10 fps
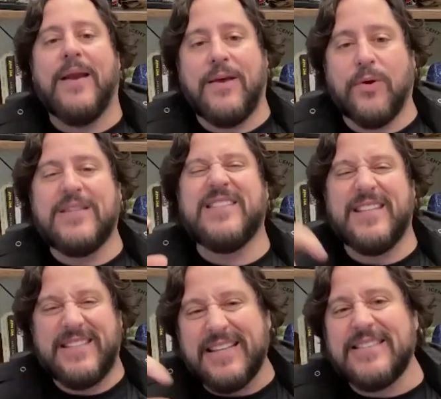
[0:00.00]
what's the
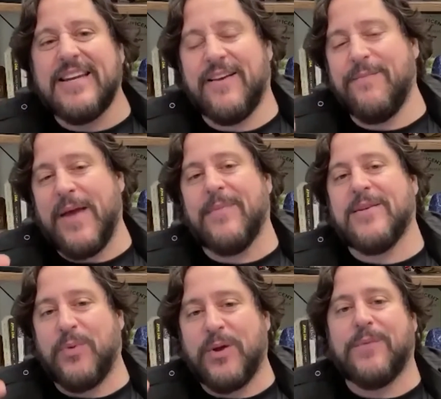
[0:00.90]
density of
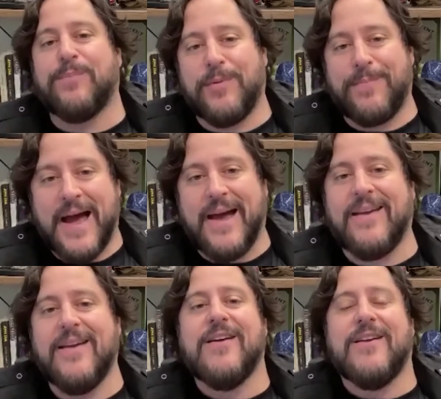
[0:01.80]
mammoths we could put
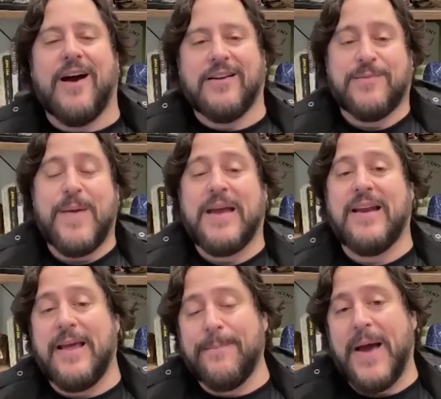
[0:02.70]
back to make an
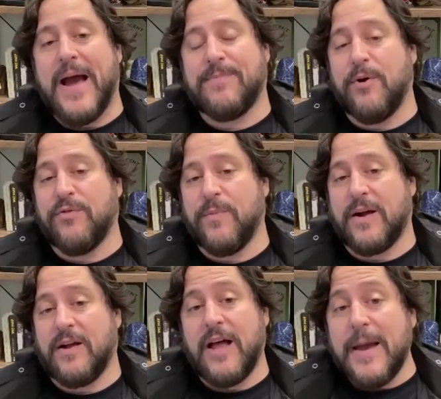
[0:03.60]
impact both from a
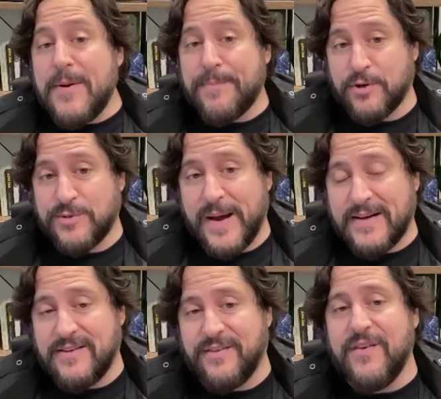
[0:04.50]
climate
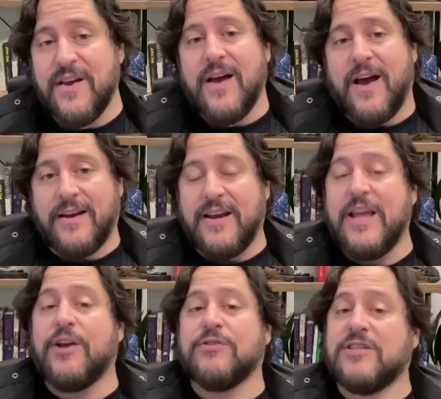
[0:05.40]
perspective and
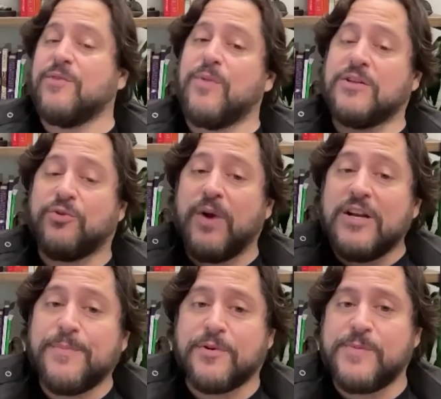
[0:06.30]
ecosystem
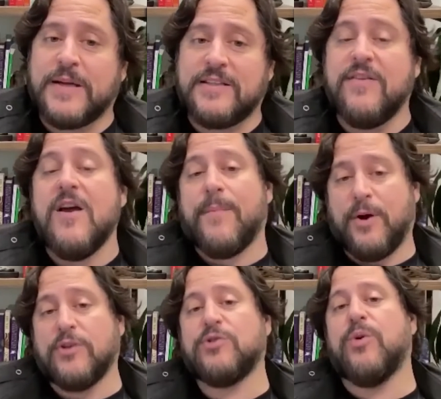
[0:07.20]
restoration perspective, but
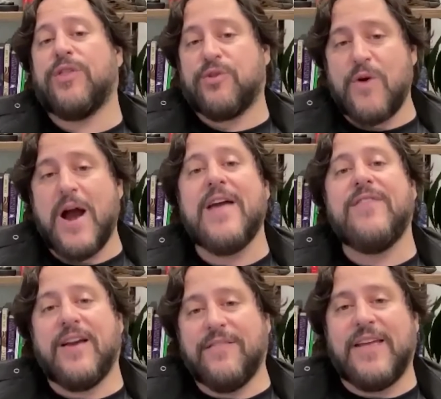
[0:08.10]
also a
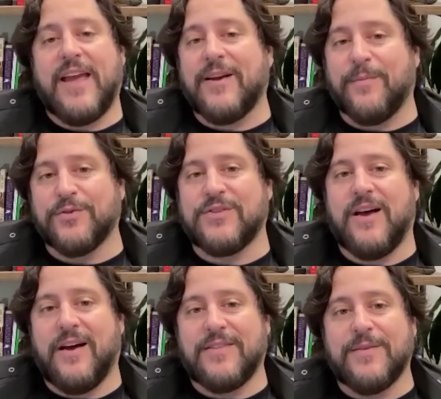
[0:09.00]
thriving of the animals
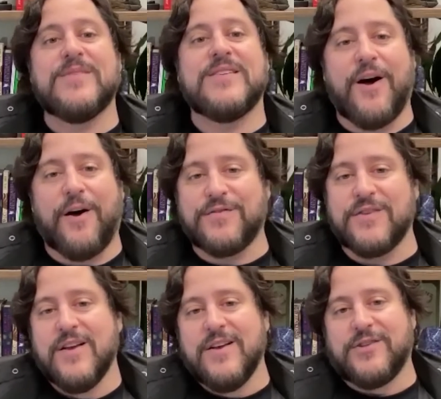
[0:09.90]
themselves.
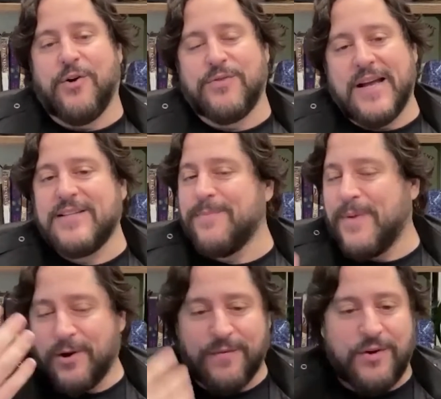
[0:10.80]
So that's in
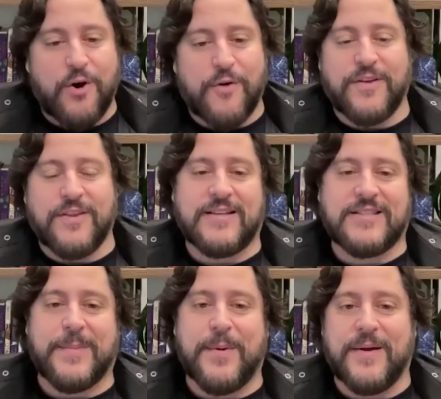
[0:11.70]
peer review. Hopefully in the next
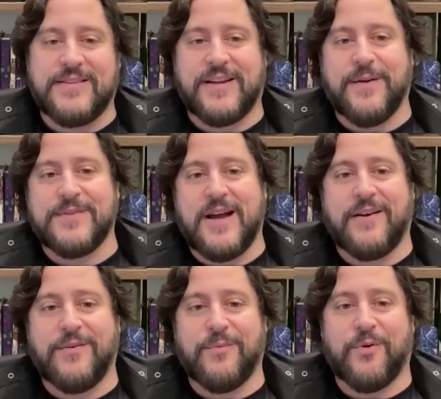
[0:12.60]
couple of months it comes out
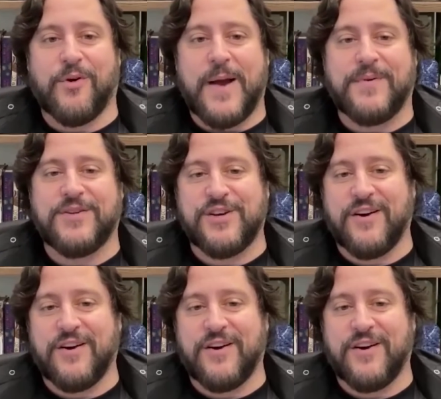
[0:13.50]
and we're happy to share